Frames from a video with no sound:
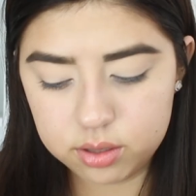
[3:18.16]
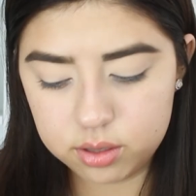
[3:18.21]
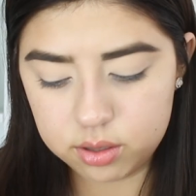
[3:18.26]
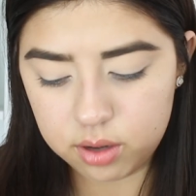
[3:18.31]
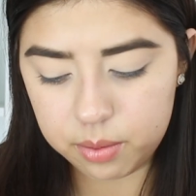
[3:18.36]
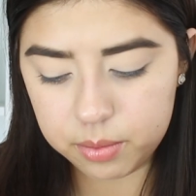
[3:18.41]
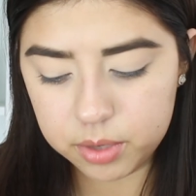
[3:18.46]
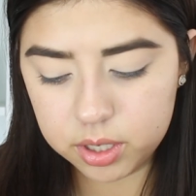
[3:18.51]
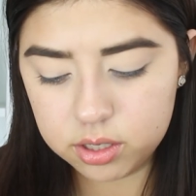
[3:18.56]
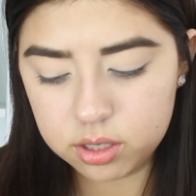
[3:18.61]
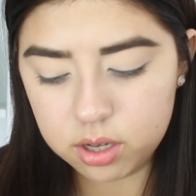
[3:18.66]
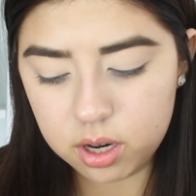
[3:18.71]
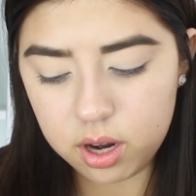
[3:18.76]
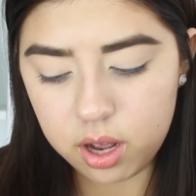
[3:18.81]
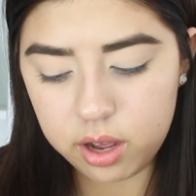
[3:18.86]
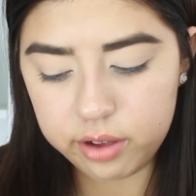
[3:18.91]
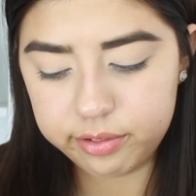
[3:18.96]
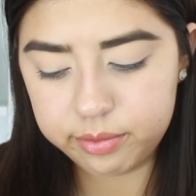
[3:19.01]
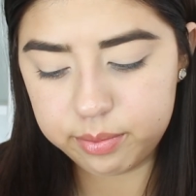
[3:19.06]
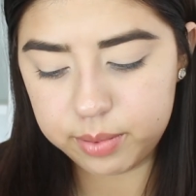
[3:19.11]
So, I'm going to start
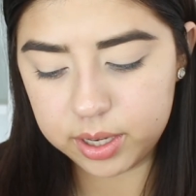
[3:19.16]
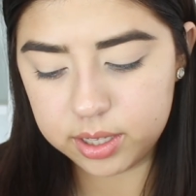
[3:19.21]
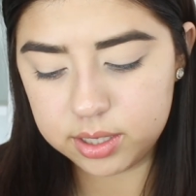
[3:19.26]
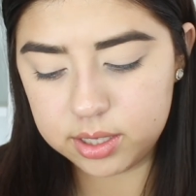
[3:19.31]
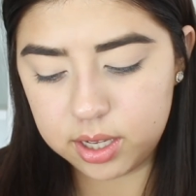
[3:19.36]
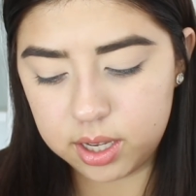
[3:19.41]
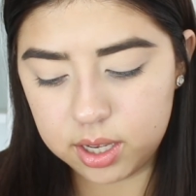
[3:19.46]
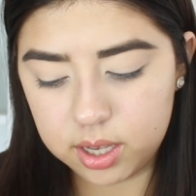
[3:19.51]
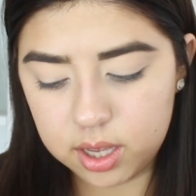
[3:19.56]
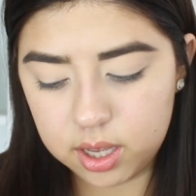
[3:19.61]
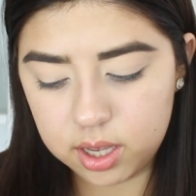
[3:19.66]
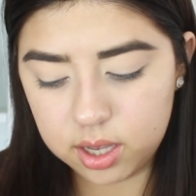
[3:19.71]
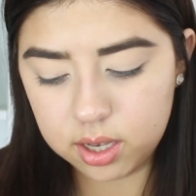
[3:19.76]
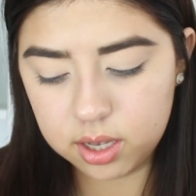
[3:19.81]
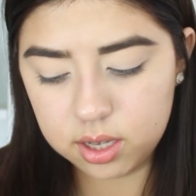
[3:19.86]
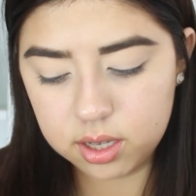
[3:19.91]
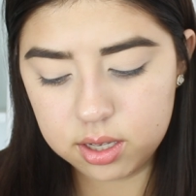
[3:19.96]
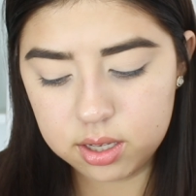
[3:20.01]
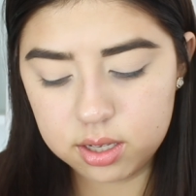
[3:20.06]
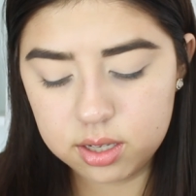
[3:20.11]
off by
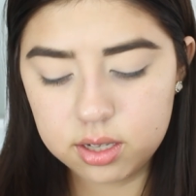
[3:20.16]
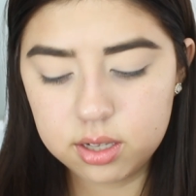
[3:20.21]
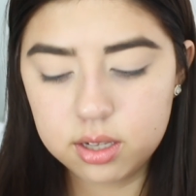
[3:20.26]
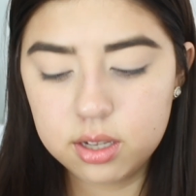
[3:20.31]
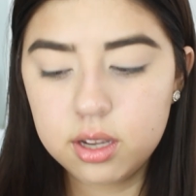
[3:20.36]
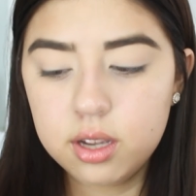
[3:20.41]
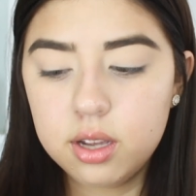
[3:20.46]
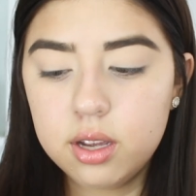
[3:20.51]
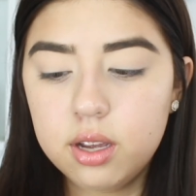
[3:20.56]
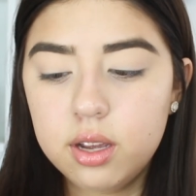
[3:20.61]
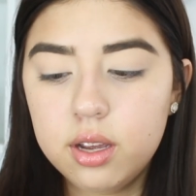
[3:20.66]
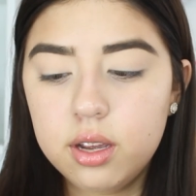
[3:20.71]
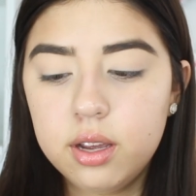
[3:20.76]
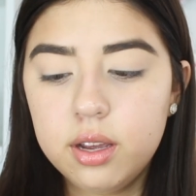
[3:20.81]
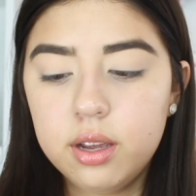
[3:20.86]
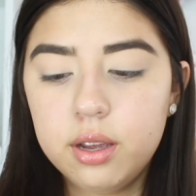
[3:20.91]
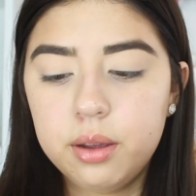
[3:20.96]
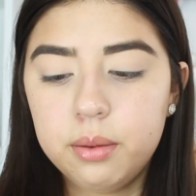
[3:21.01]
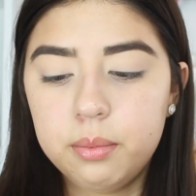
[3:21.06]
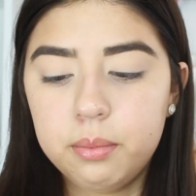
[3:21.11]
taking
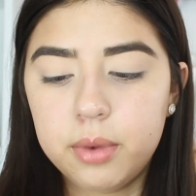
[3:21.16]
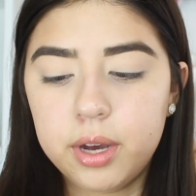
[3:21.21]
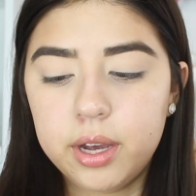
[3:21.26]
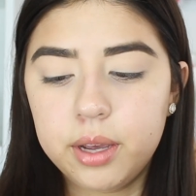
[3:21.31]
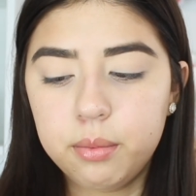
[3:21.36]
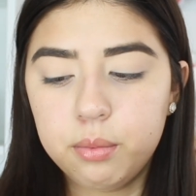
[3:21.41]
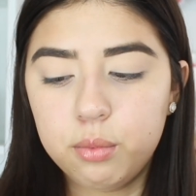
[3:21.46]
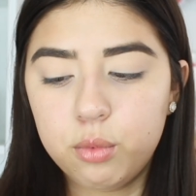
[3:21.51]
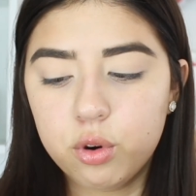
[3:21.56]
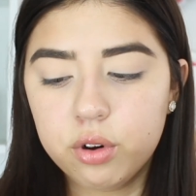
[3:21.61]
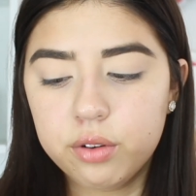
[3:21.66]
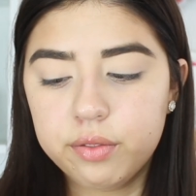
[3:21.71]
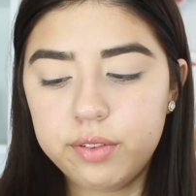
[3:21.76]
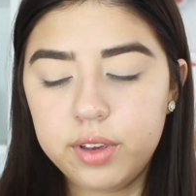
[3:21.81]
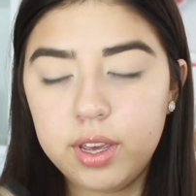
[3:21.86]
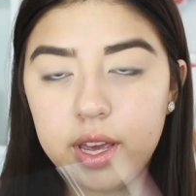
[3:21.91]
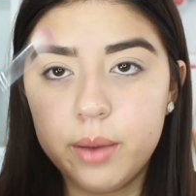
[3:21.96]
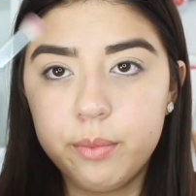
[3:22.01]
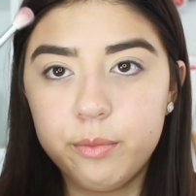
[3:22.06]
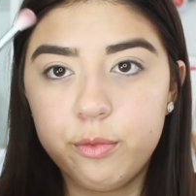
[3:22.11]
my
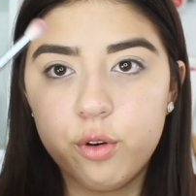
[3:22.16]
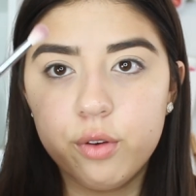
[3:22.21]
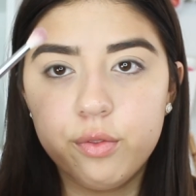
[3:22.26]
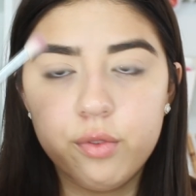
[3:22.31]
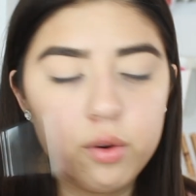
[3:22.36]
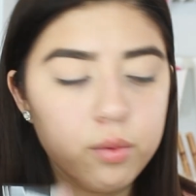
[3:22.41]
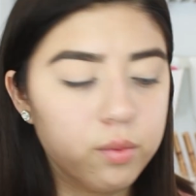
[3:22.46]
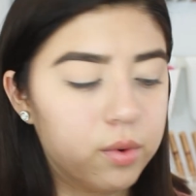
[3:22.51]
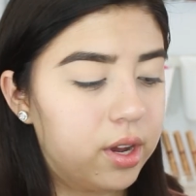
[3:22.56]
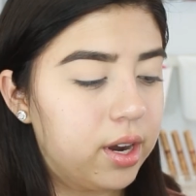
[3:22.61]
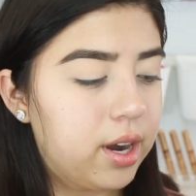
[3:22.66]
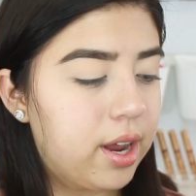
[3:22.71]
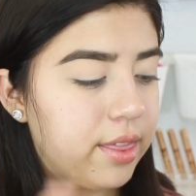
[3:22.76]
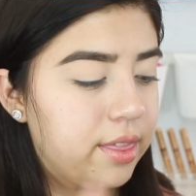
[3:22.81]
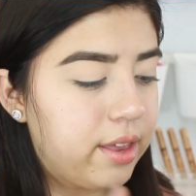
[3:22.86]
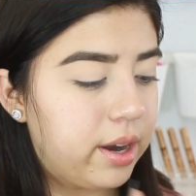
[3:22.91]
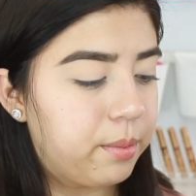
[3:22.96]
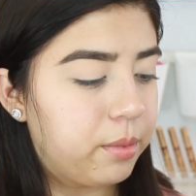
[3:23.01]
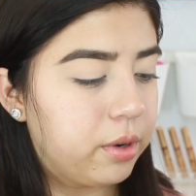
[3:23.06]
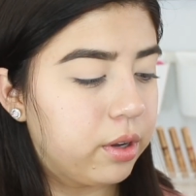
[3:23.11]
Morphe M441,
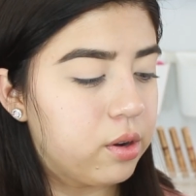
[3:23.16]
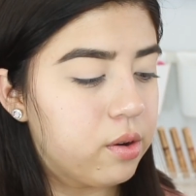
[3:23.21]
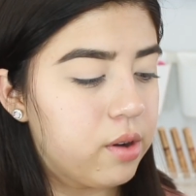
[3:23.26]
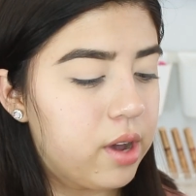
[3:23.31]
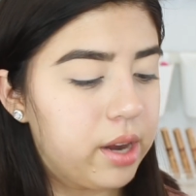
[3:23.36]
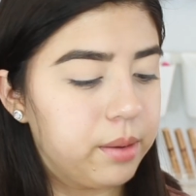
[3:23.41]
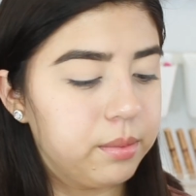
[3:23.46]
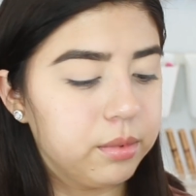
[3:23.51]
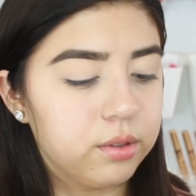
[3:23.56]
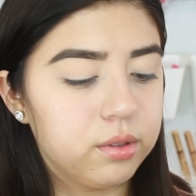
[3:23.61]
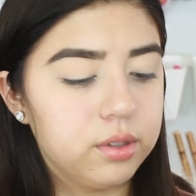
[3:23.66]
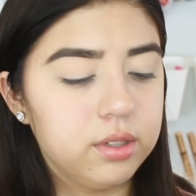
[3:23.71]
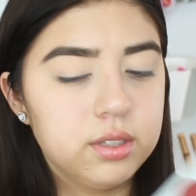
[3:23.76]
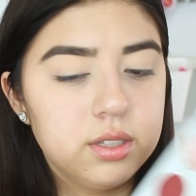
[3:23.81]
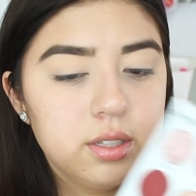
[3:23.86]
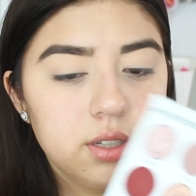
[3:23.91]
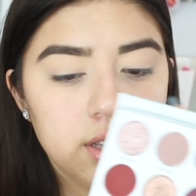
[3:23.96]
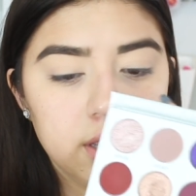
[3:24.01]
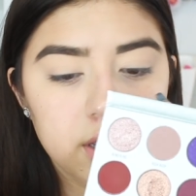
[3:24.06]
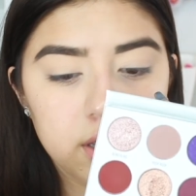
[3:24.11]
and then I'm going to go ahead and go
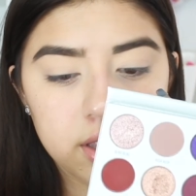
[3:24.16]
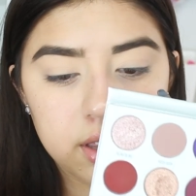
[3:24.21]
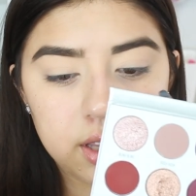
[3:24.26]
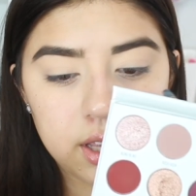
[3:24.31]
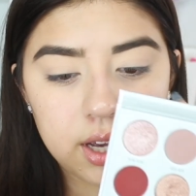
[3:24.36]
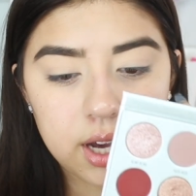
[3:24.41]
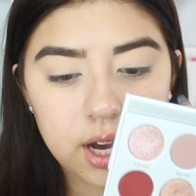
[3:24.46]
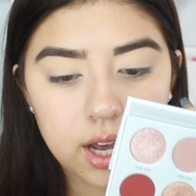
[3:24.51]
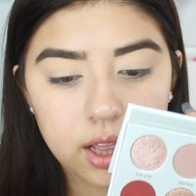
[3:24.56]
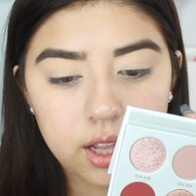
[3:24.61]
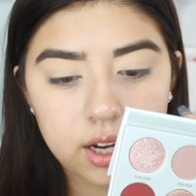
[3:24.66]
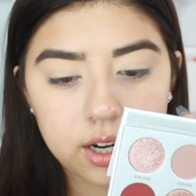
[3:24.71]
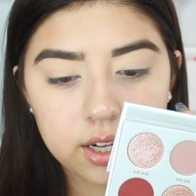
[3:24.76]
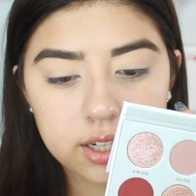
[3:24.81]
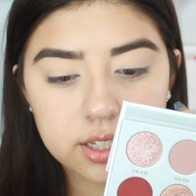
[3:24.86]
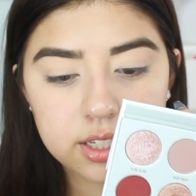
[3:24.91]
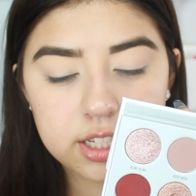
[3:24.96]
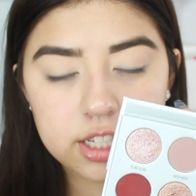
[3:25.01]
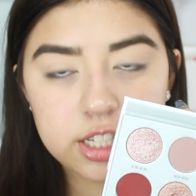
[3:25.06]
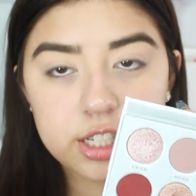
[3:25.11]
into the color
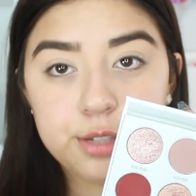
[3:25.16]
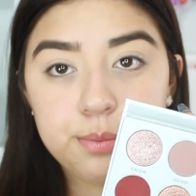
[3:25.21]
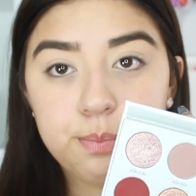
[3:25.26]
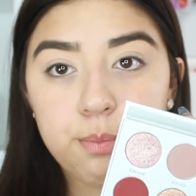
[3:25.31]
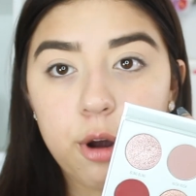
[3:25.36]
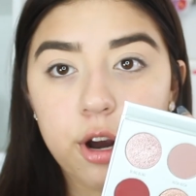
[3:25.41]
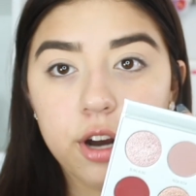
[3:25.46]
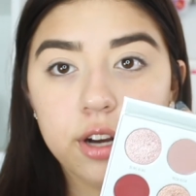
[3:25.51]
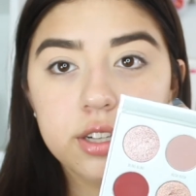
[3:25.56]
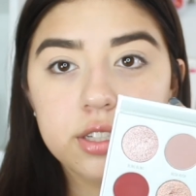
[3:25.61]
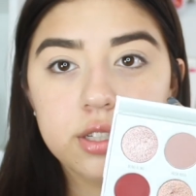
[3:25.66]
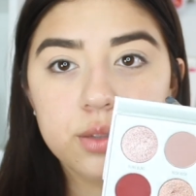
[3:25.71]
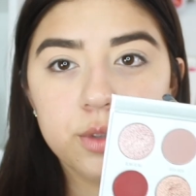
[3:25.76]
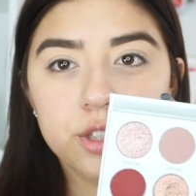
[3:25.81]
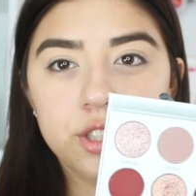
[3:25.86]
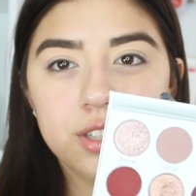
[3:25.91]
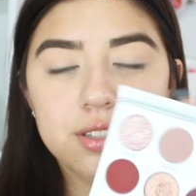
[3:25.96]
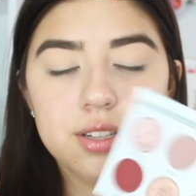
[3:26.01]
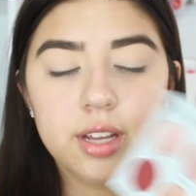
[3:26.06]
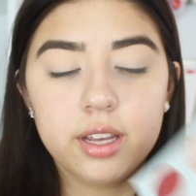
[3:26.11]
Sparks,
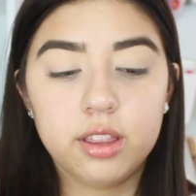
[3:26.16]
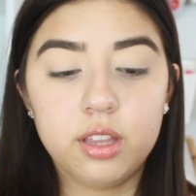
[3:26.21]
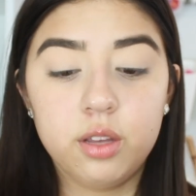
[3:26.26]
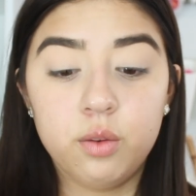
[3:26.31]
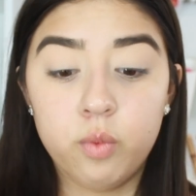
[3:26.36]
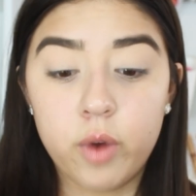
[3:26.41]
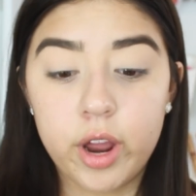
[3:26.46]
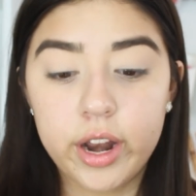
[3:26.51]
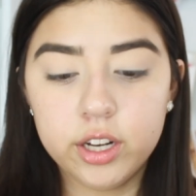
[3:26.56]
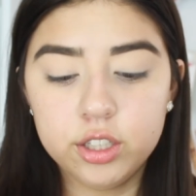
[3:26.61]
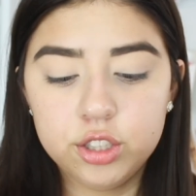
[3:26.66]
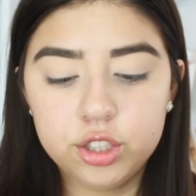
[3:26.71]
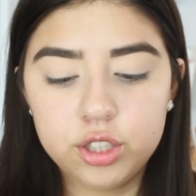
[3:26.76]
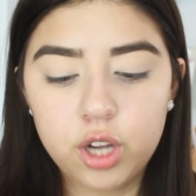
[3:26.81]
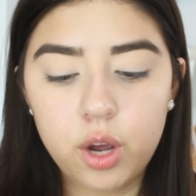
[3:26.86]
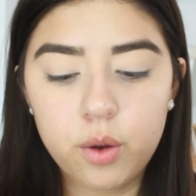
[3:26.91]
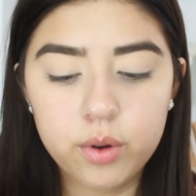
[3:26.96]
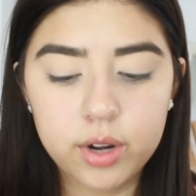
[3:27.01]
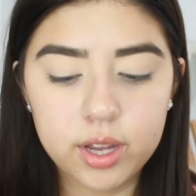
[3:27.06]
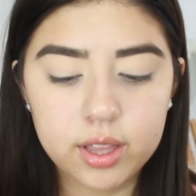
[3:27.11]
which is like the reddish
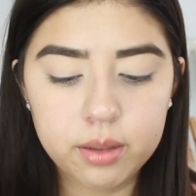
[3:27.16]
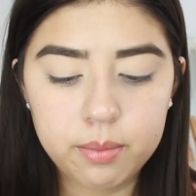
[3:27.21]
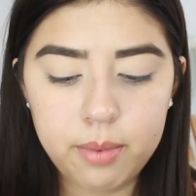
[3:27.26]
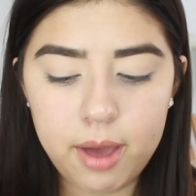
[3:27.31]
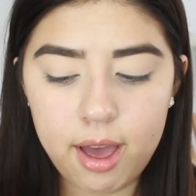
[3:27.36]
tone in the